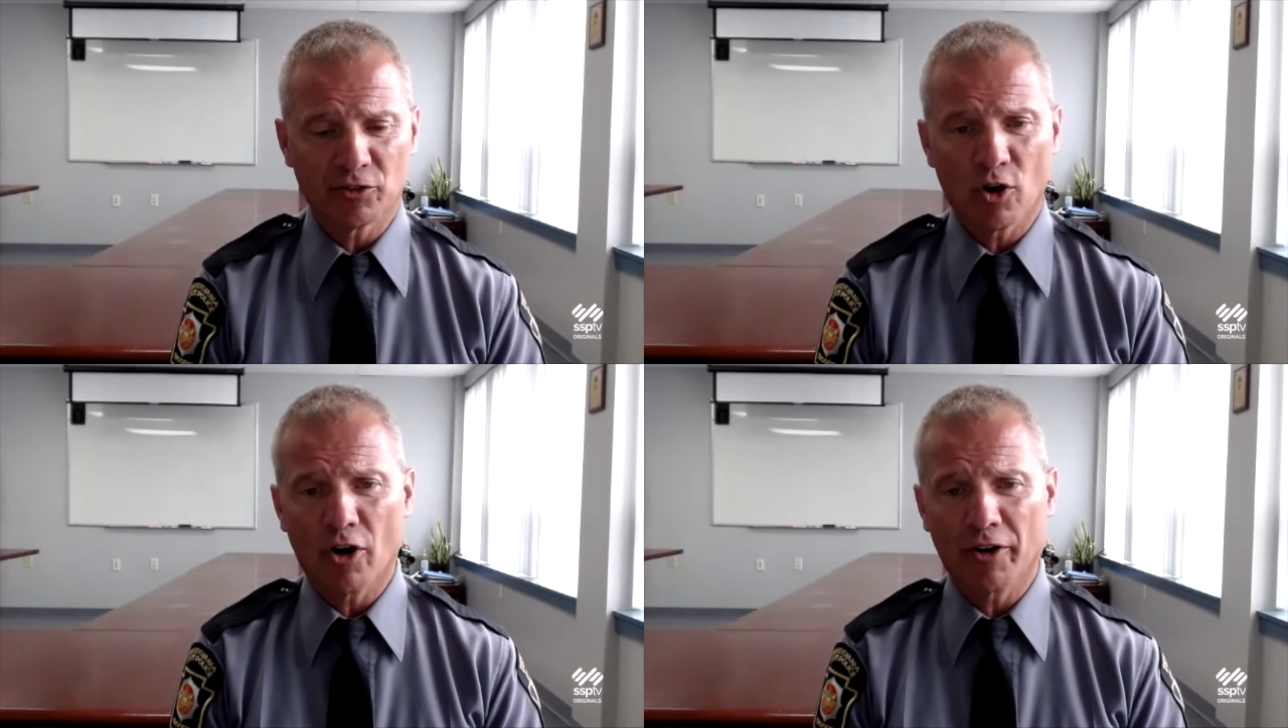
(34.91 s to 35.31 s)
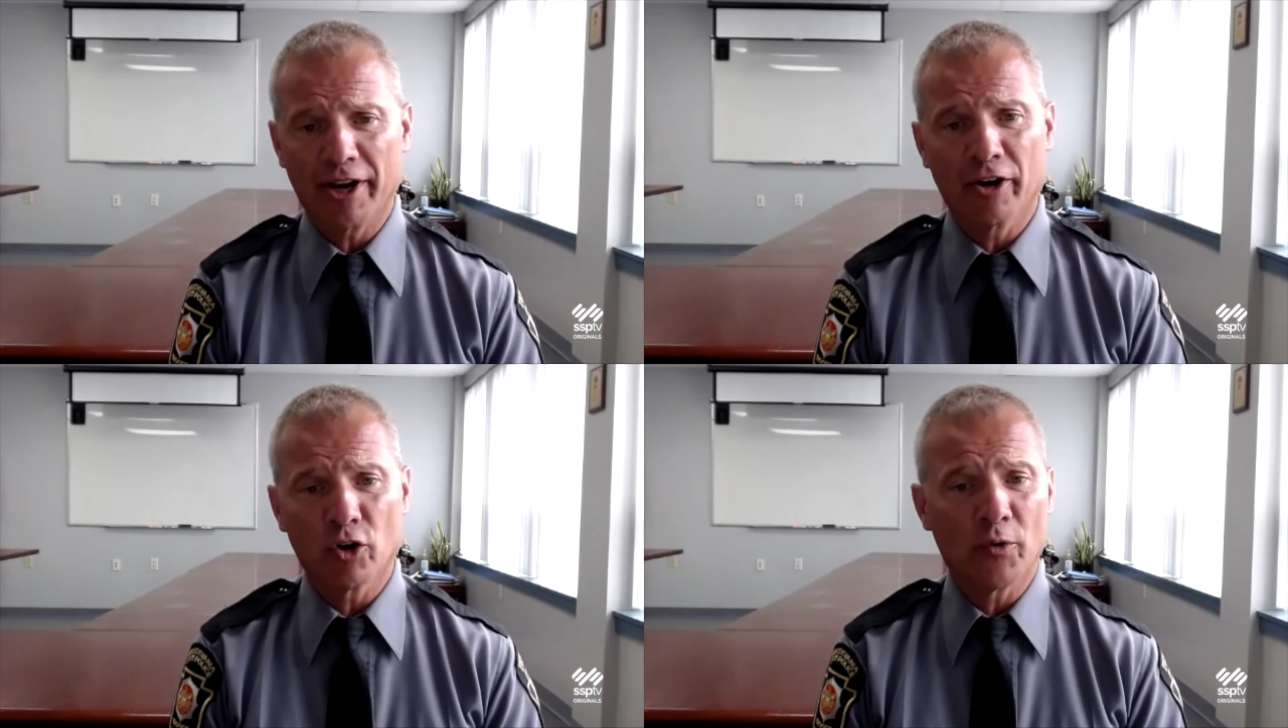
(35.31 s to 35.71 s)
for a holiday
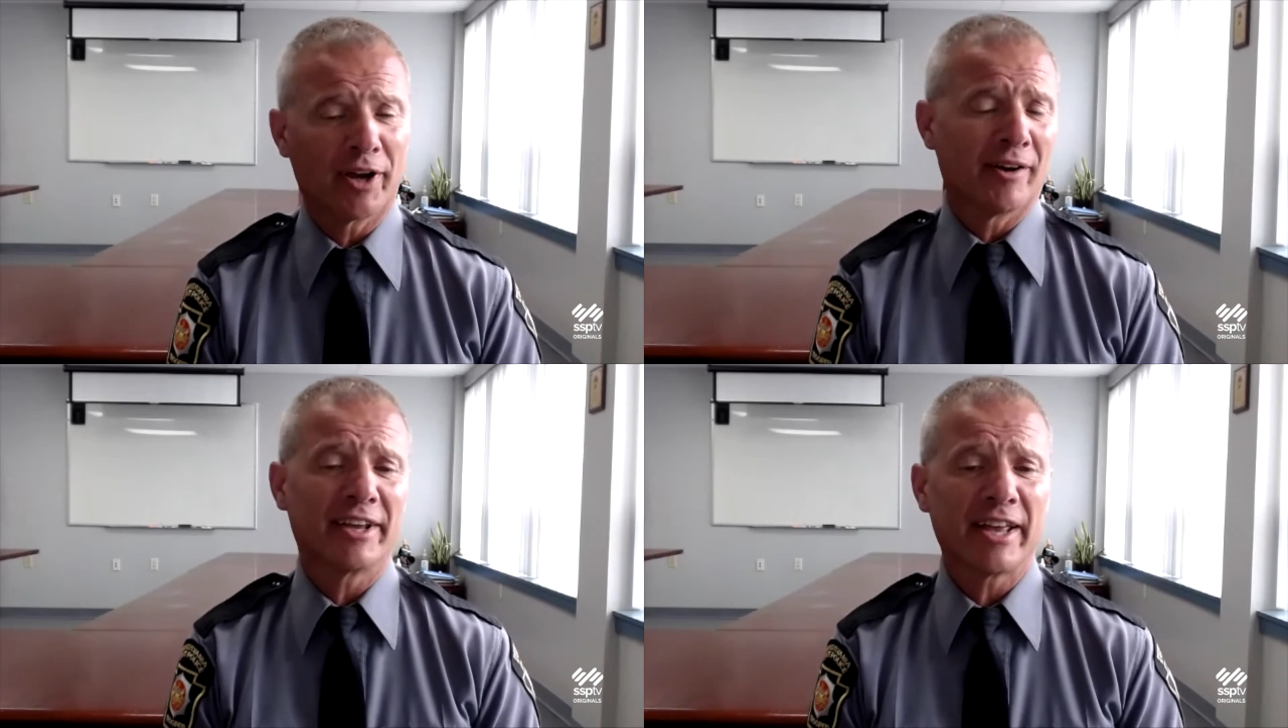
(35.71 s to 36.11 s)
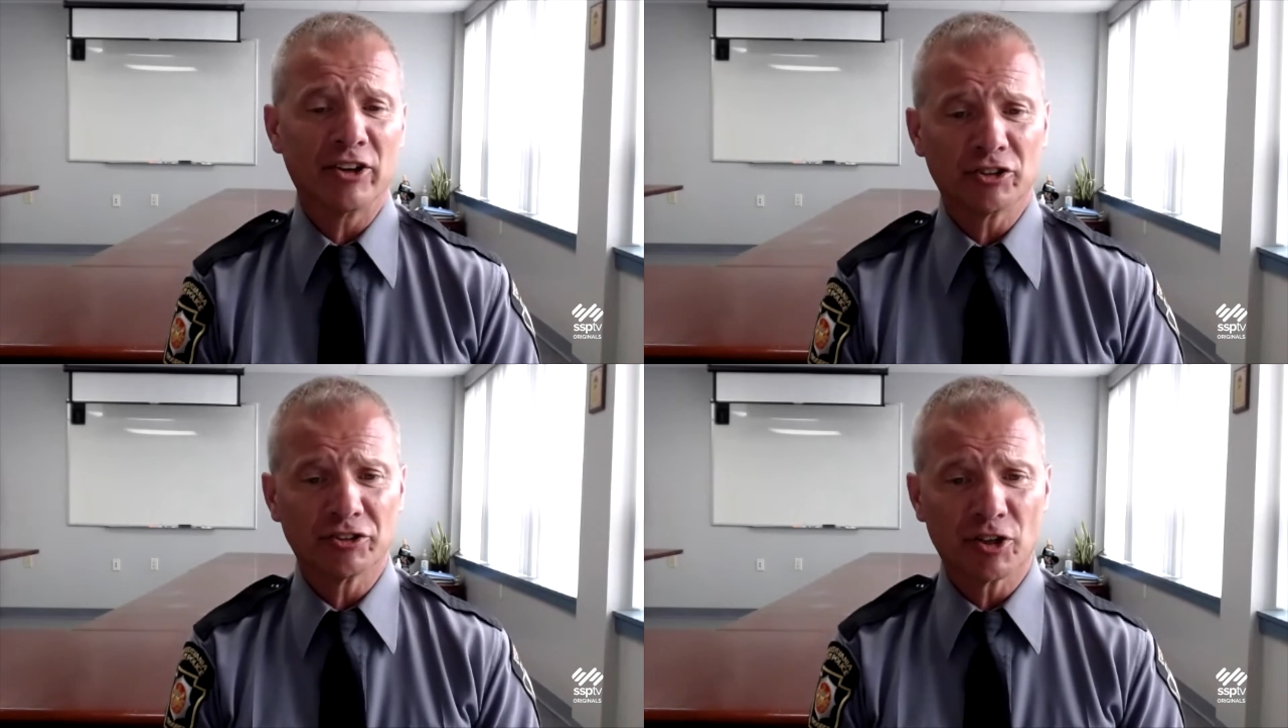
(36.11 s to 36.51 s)
or going on
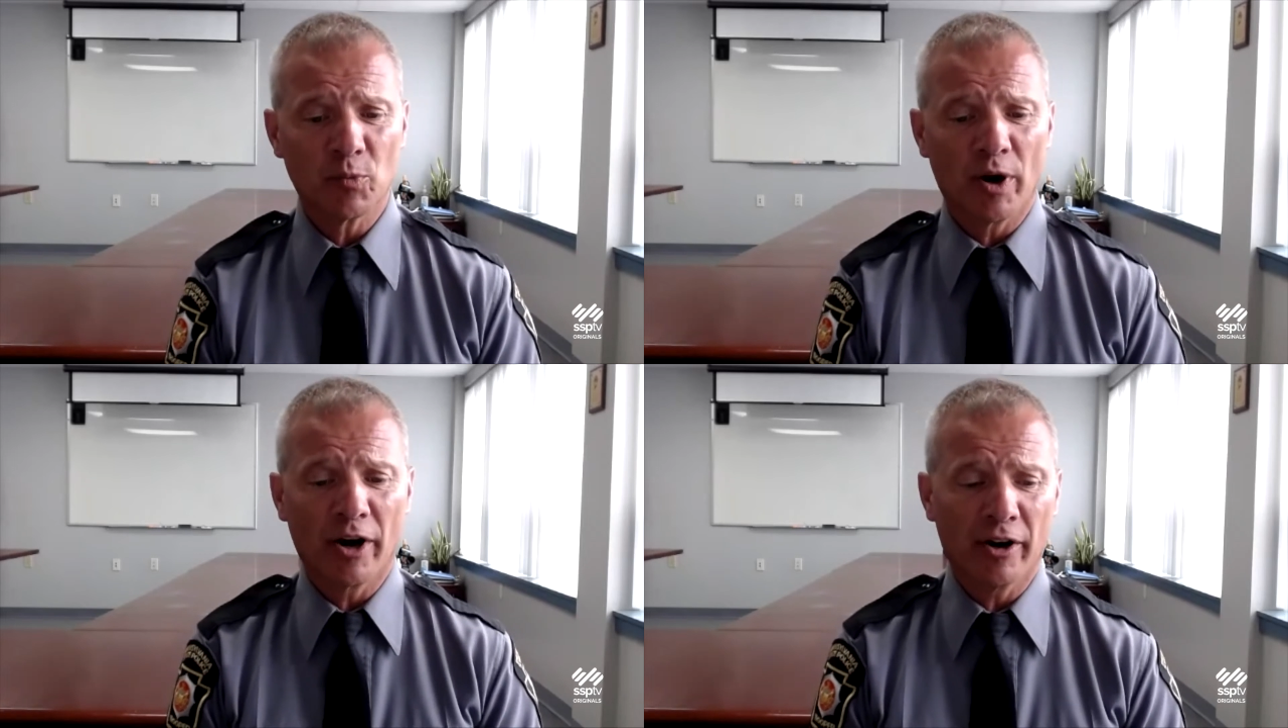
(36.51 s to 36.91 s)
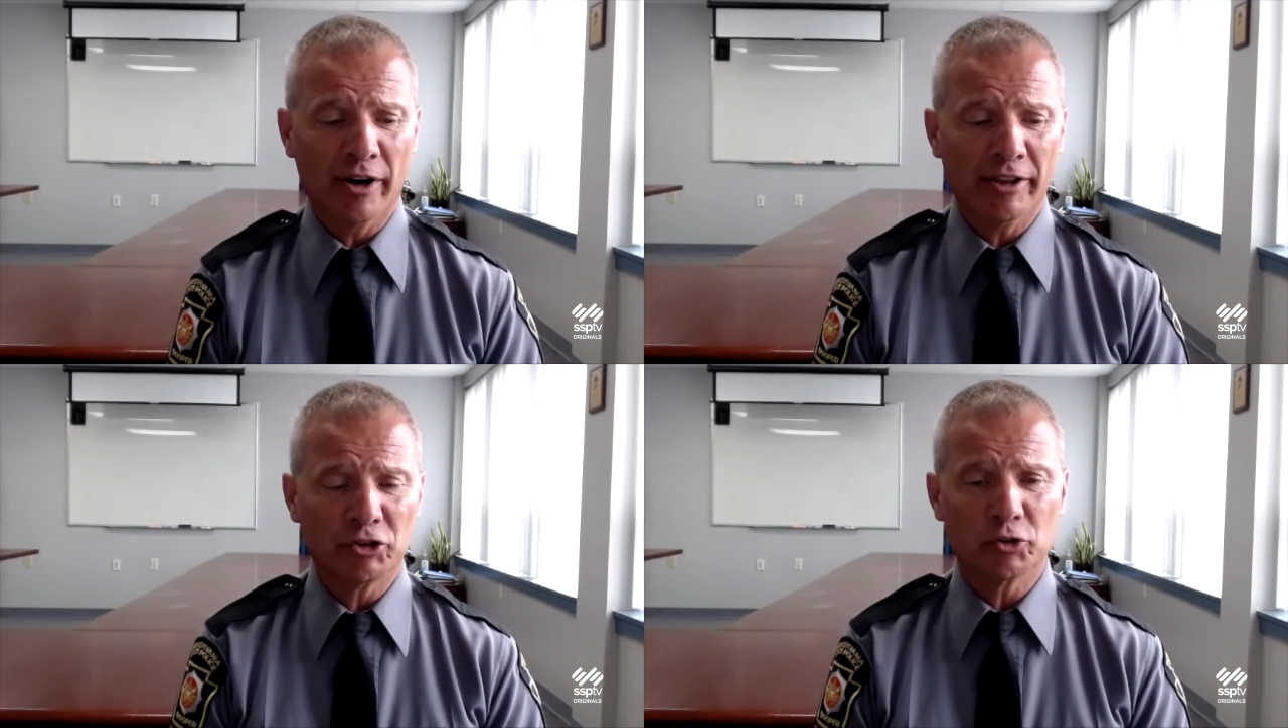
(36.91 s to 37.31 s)
vacation somewhere
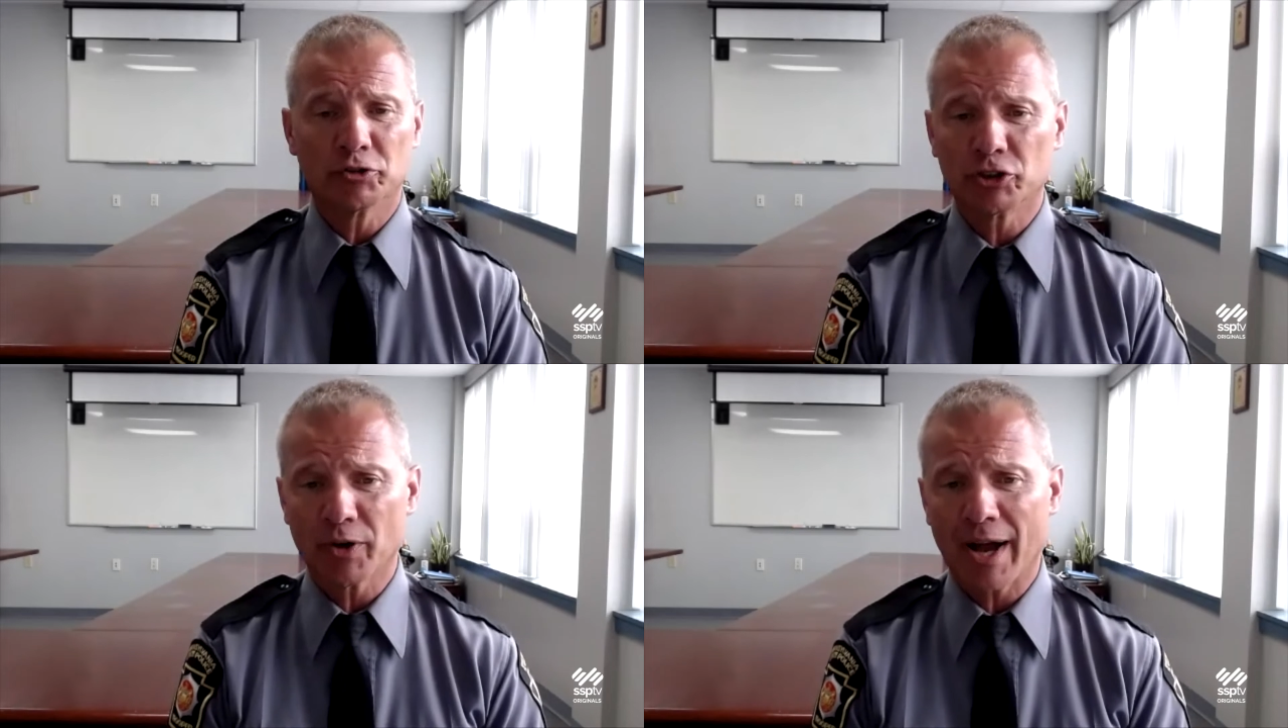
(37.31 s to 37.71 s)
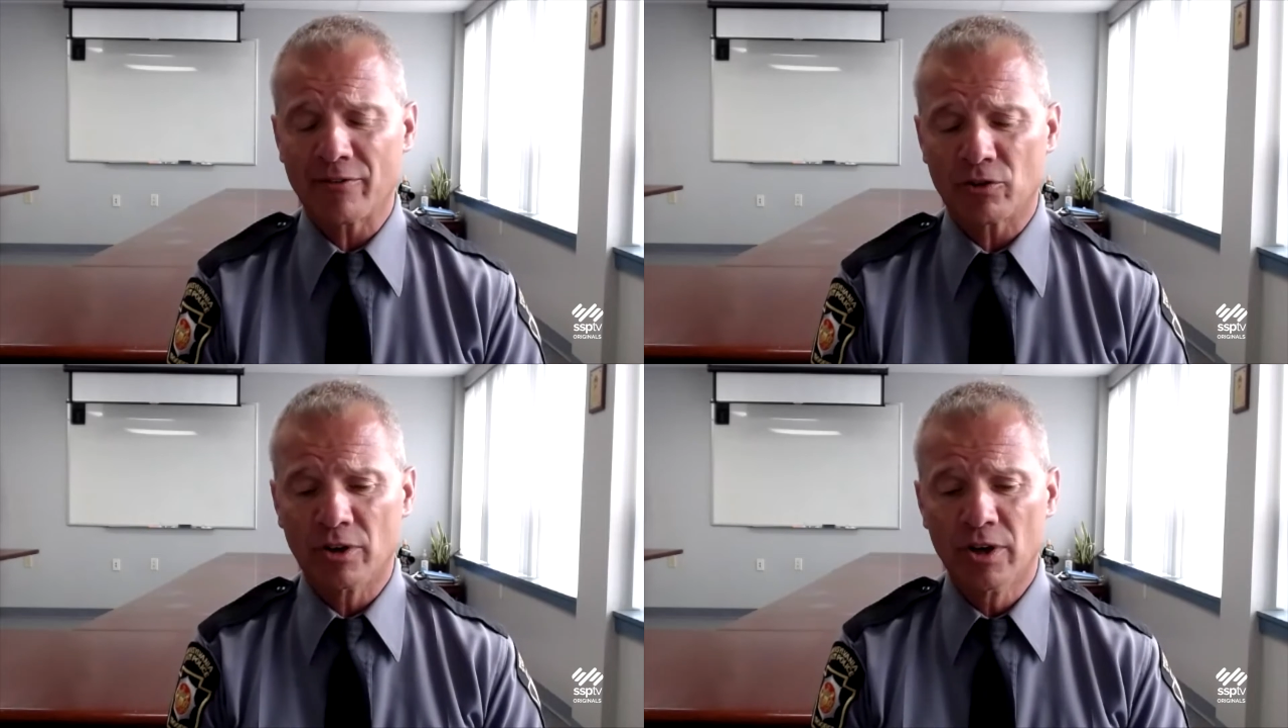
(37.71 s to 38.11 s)
and they choose to
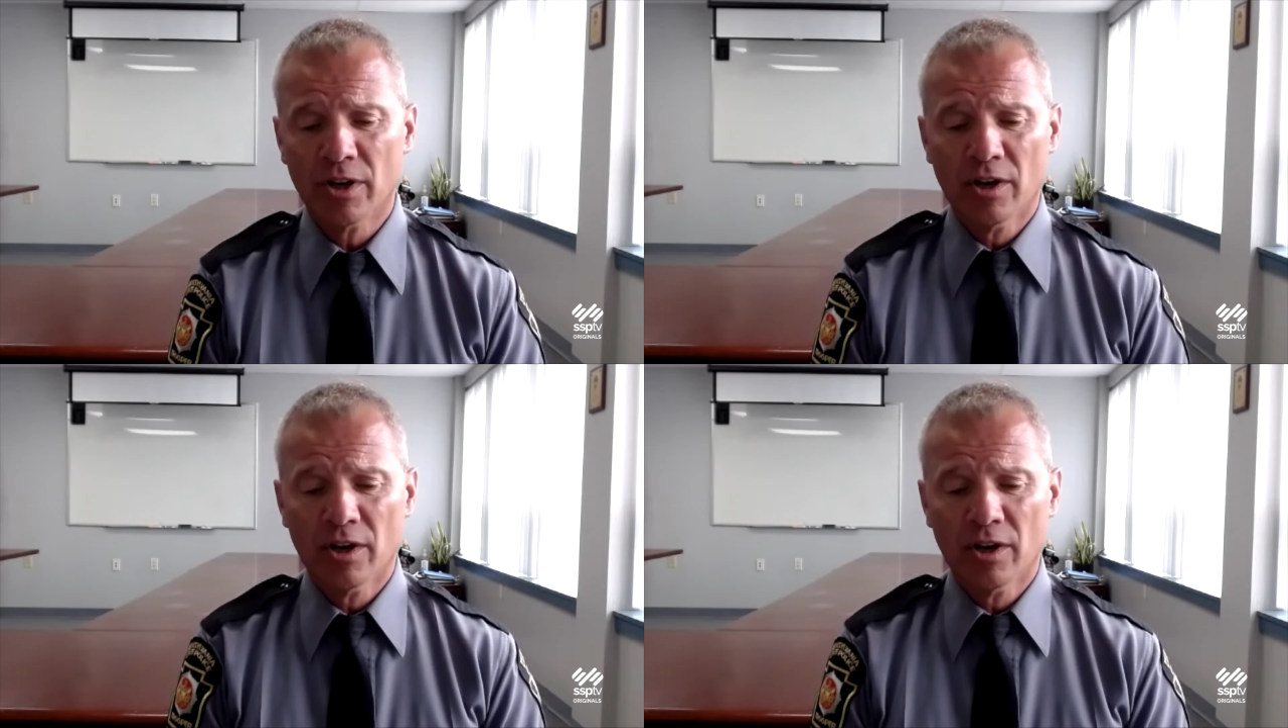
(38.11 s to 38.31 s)
travel